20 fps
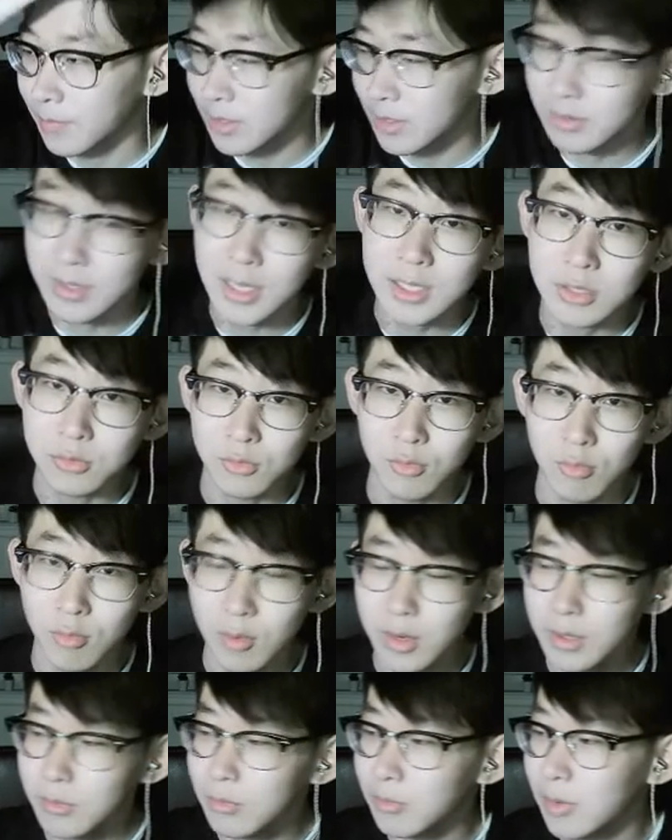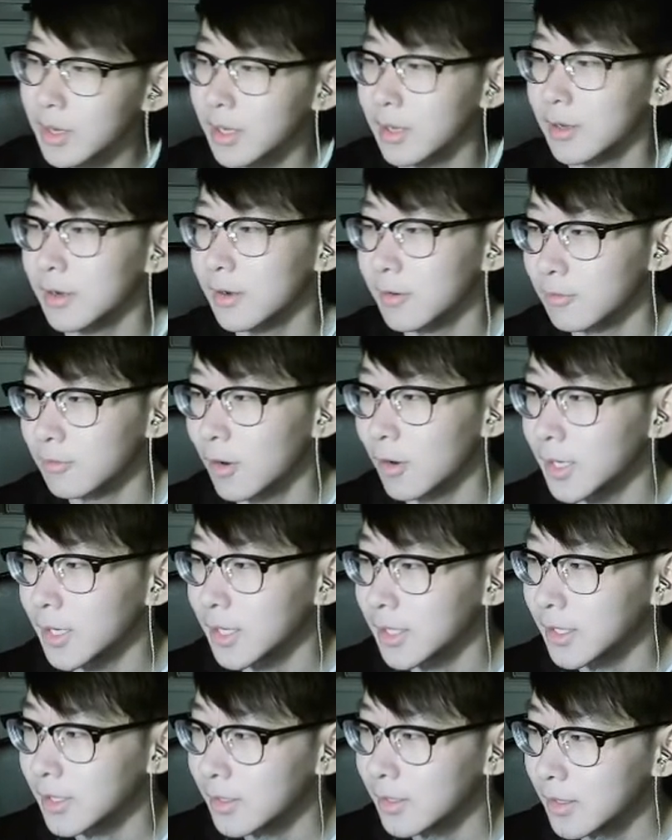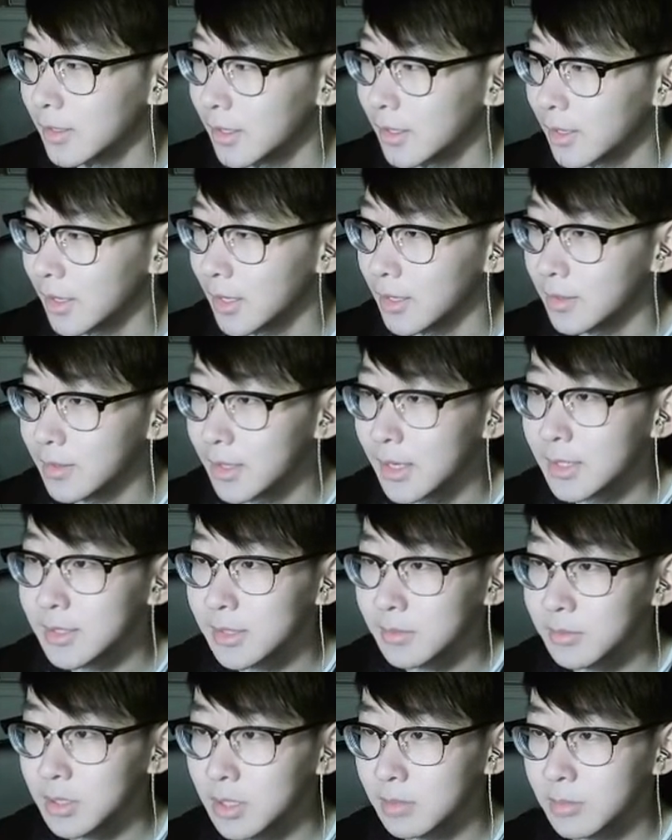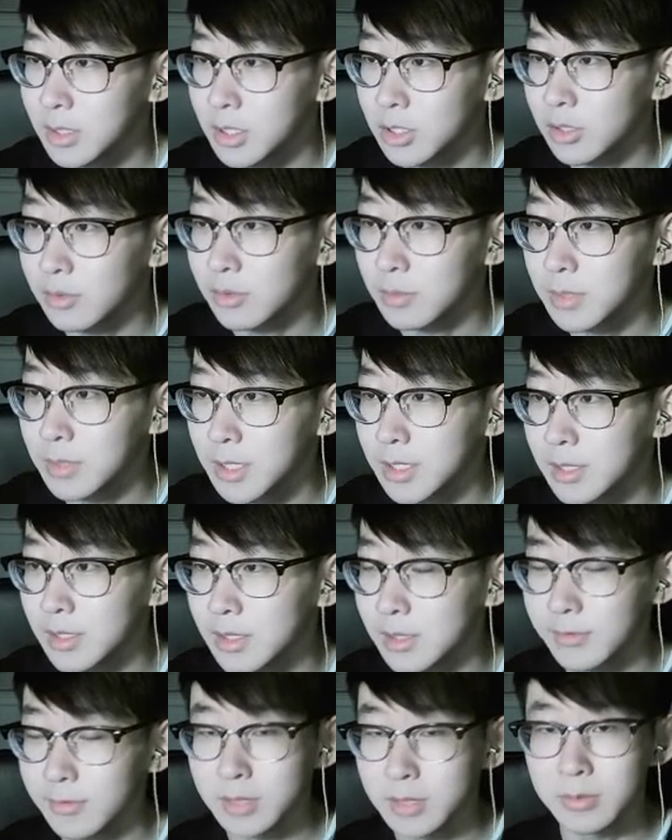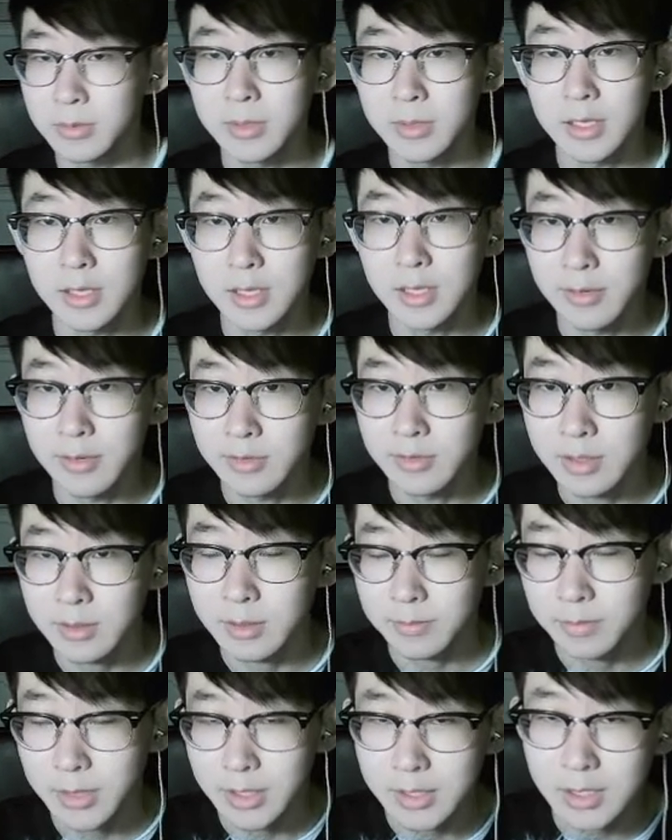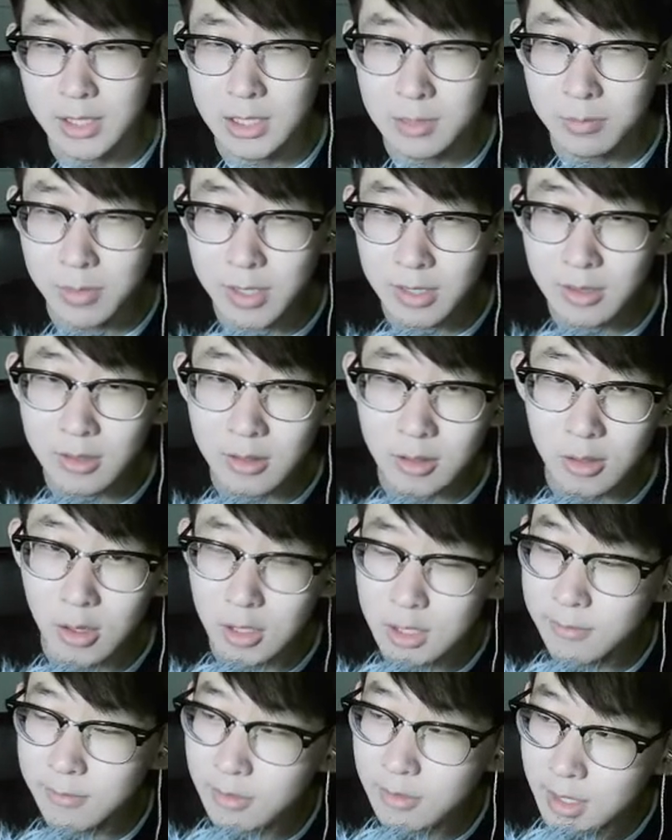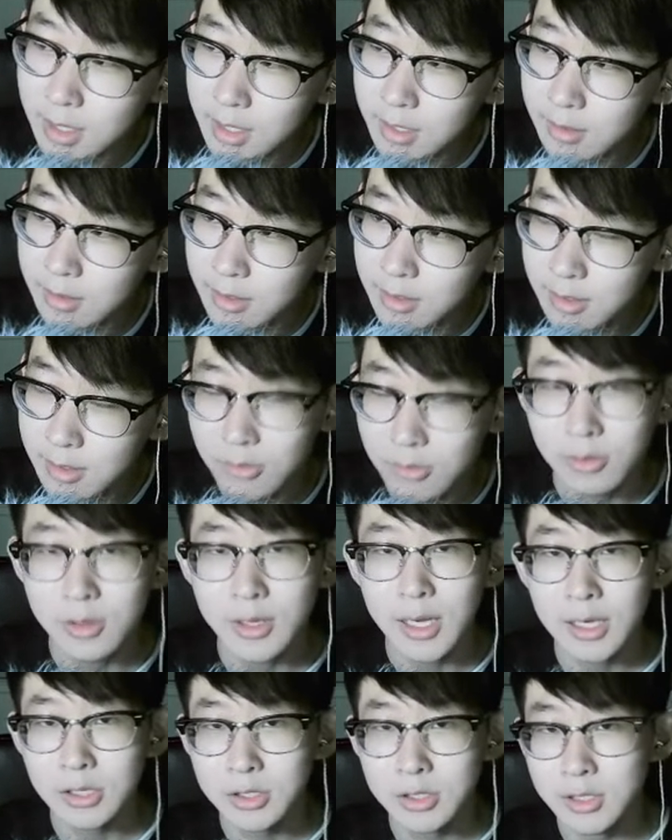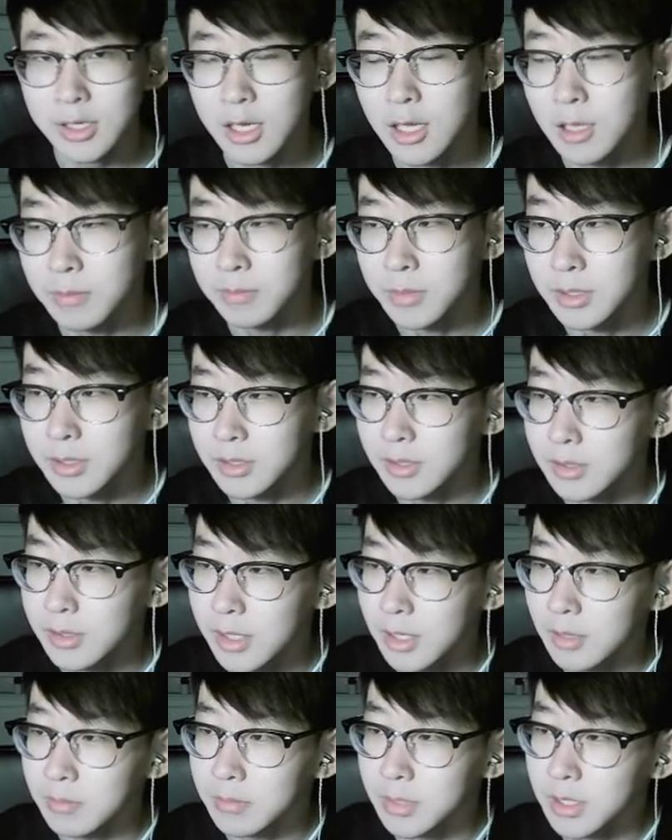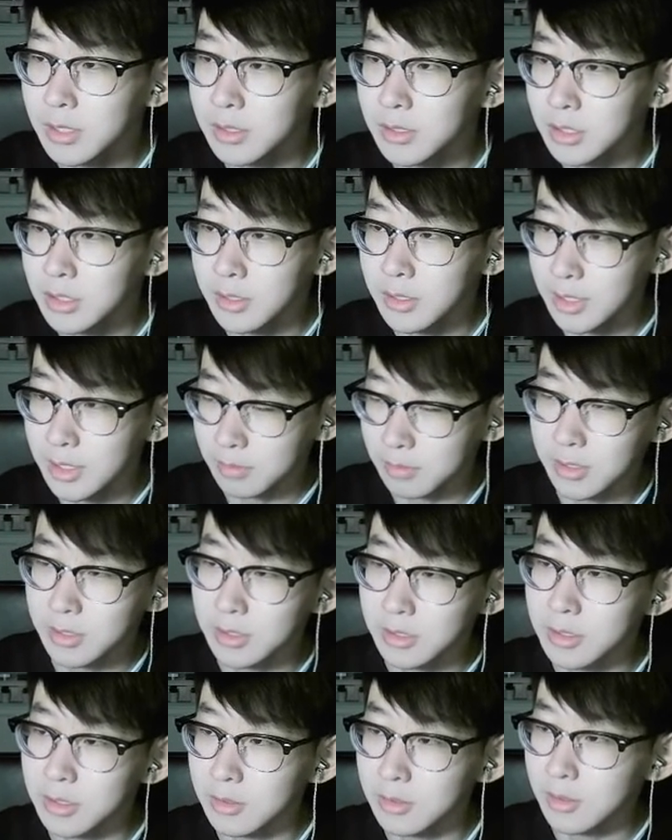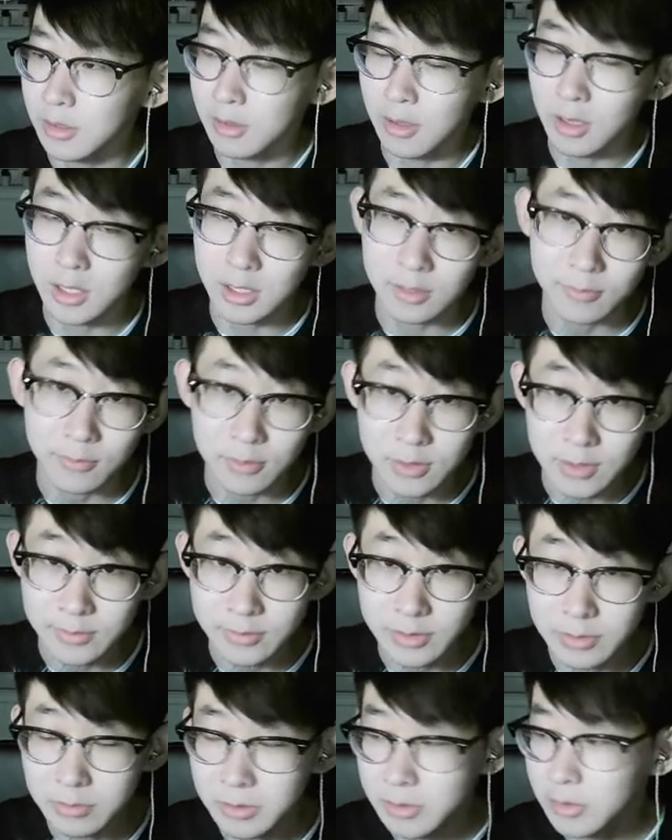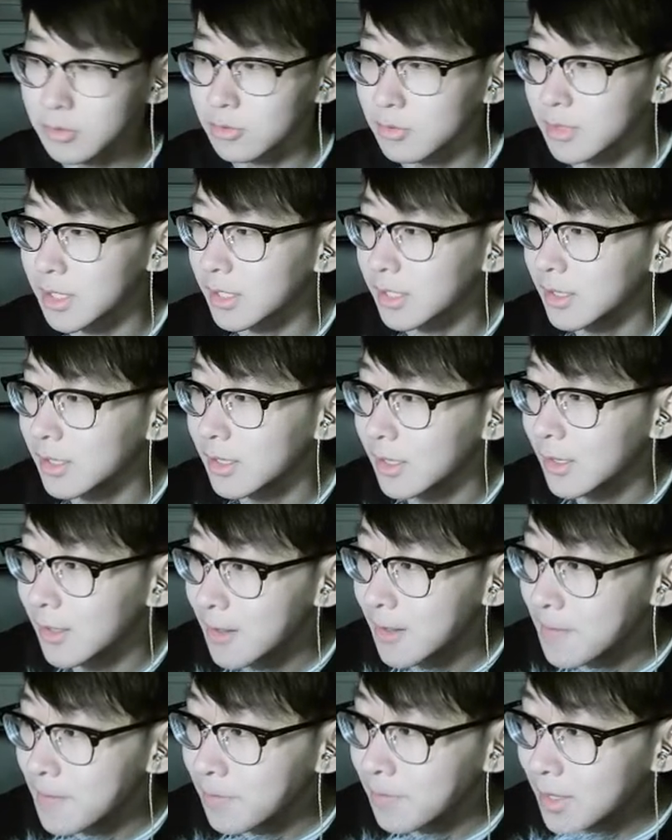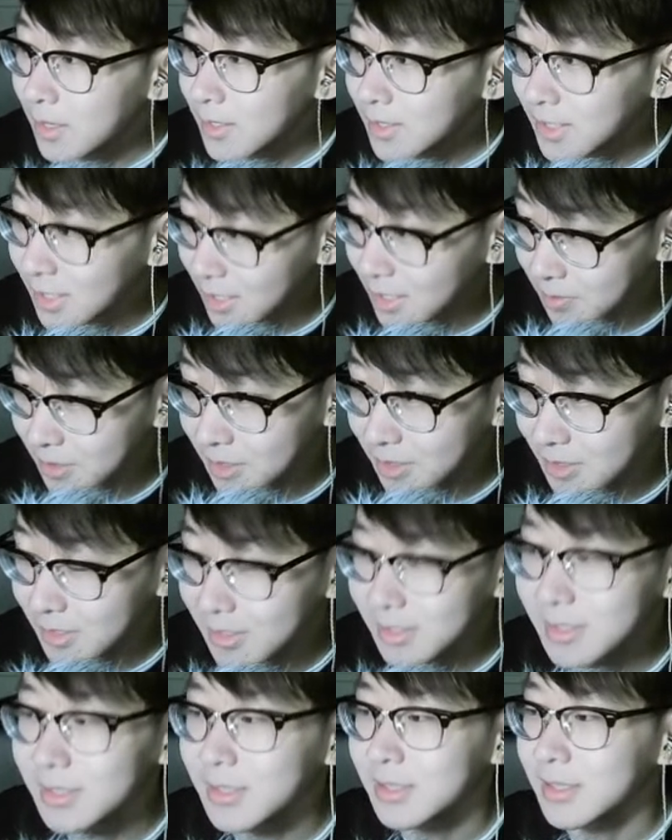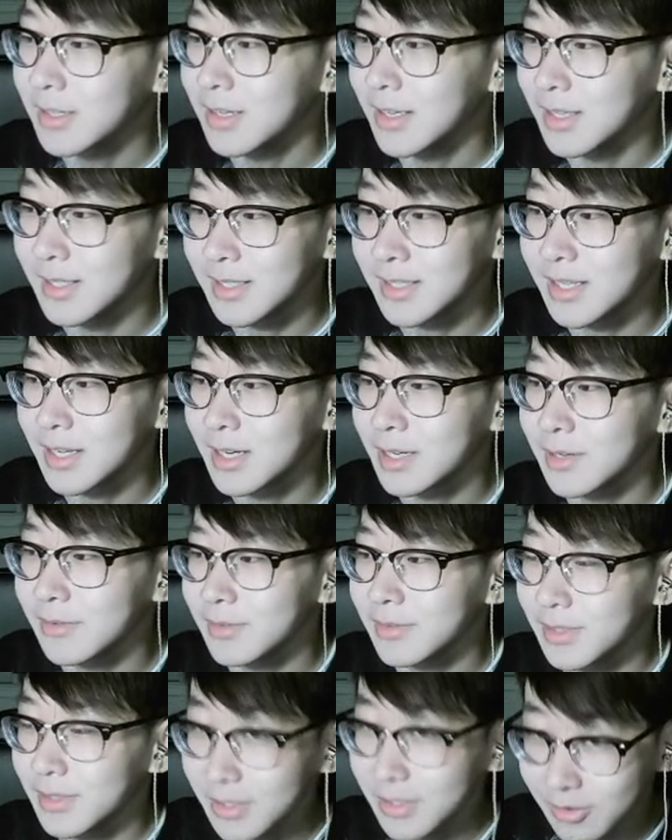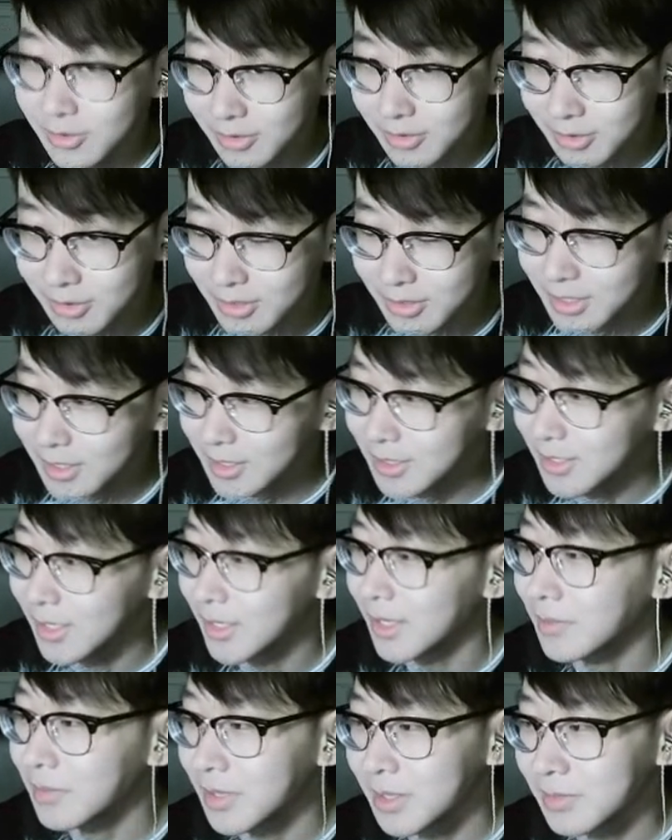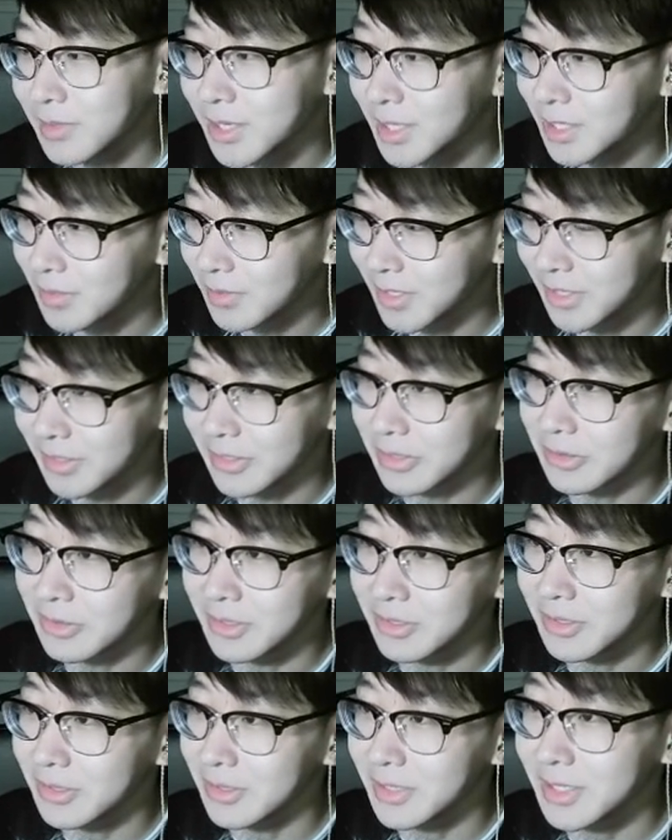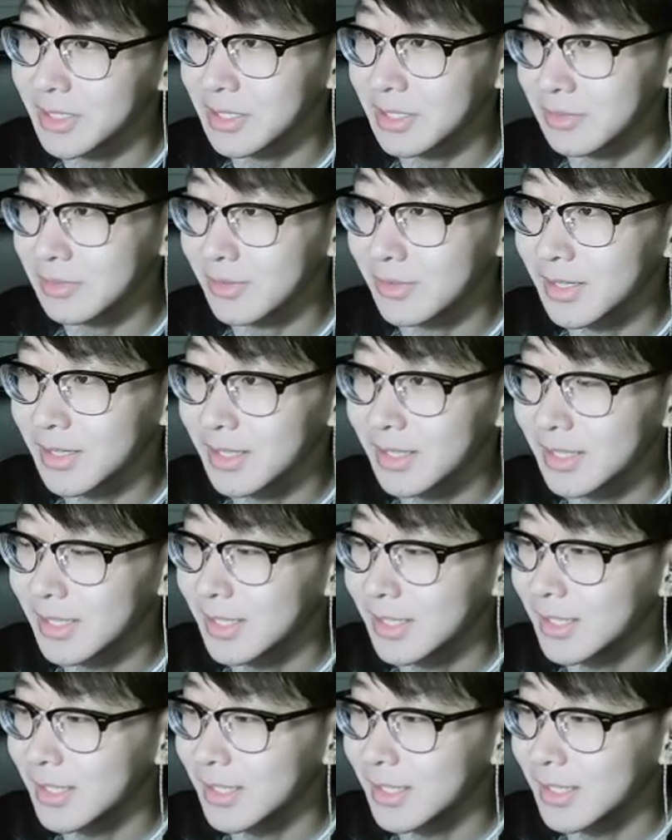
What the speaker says: So that's one way of writing it. And next I'm going to be showing BCD divisible 11, because explaining the logic for that, it will actually help me explain to you the logic for divisible 3 6-bit instead of 0 to 36. And I'm going to be explaining 0 to 36 as well.